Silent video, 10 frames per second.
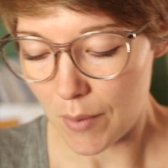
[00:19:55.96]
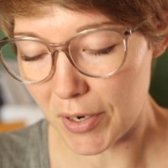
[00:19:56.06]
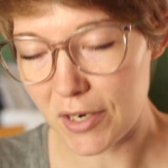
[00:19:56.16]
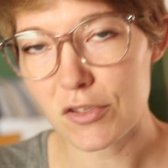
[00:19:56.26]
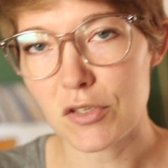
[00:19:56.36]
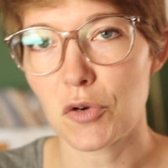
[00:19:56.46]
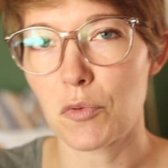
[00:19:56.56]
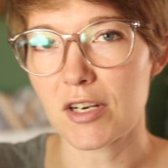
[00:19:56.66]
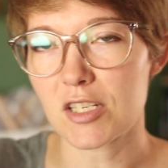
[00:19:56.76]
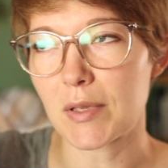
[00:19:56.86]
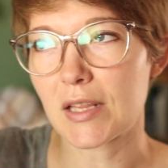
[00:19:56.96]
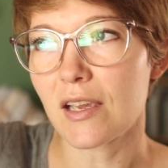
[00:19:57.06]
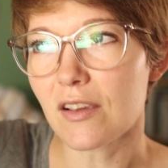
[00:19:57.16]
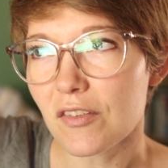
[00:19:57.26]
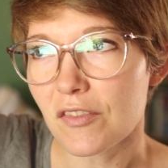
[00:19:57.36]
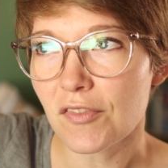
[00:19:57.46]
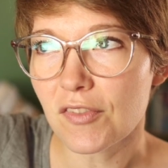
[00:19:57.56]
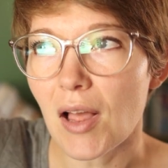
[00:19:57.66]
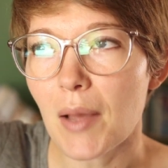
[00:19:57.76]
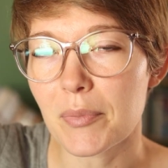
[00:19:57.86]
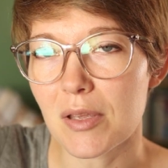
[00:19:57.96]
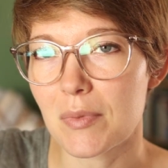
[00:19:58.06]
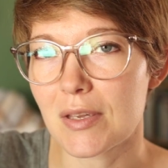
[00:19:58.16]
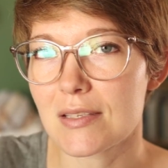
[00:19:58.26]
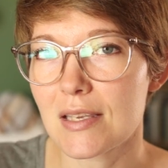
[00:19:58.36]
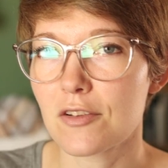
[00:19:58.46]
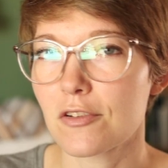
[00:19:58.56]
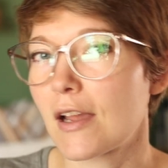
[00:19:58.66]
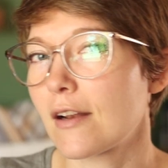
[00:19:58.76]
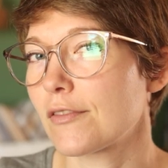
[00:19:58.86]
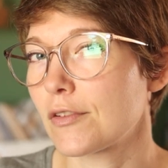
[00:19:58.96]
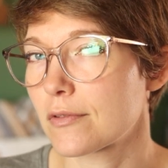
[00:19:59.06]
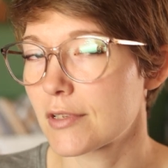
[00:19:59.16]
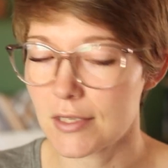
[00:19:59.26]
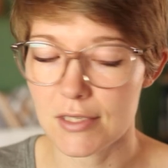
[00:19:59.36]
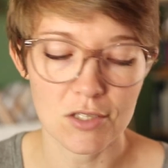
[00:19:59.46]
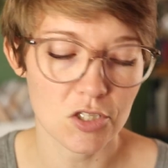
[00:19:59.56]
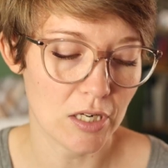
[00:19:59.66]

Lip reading: But I also don't want it to be like floppy, because then you kind of lose the stitch